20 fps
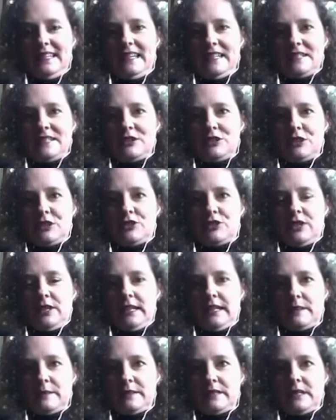Yeah. So just
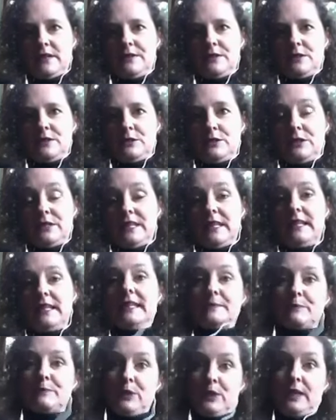trying to get yourself into a routine.
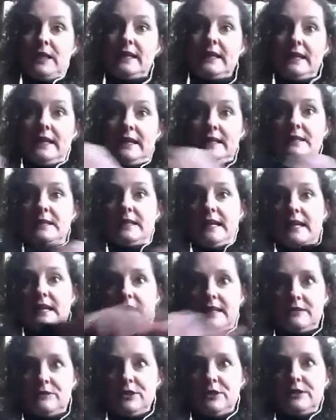It's putting it, it's
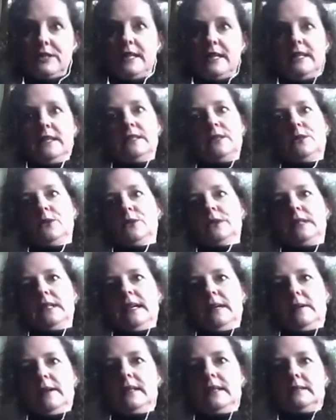getting a routine
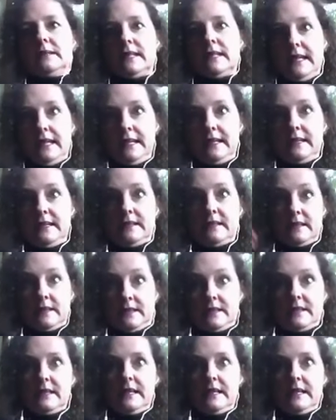sorted out and getting